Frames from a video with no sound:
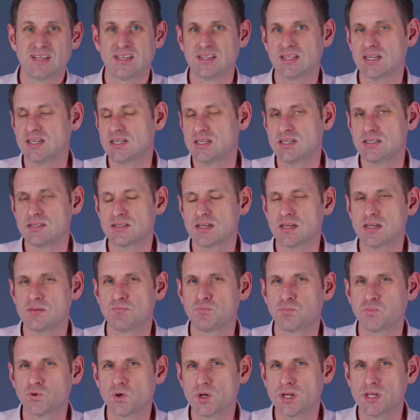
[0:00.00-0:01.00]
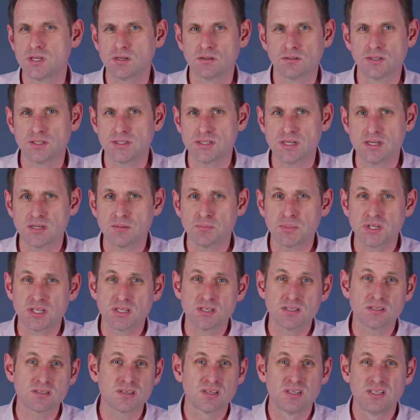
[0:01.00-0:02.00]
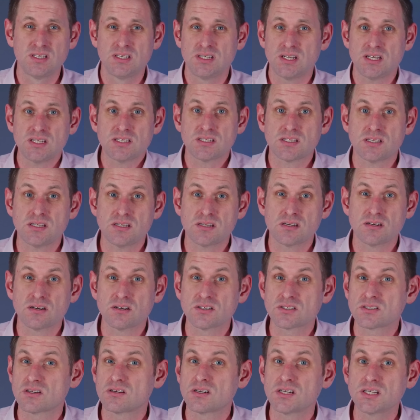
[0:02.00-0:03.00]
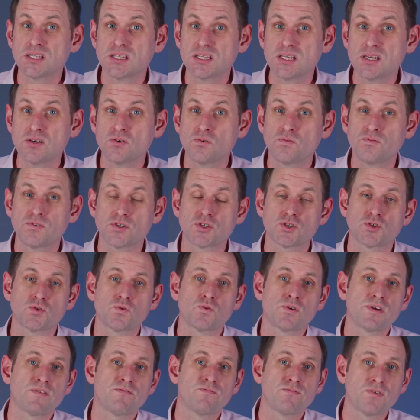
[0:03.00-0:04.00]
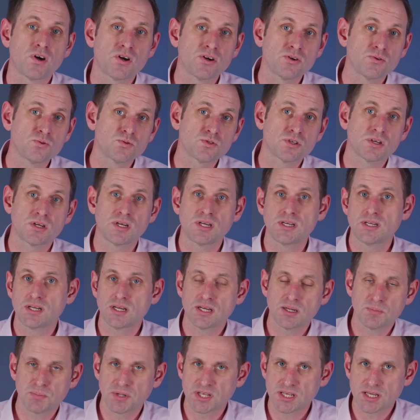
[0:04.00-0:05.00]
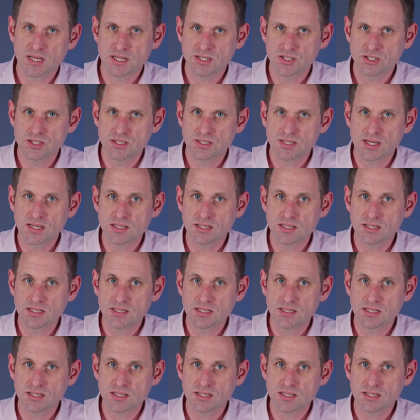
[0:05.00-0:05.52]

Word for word: And that is a brilliant idea because SD cards are ideal for storing files and application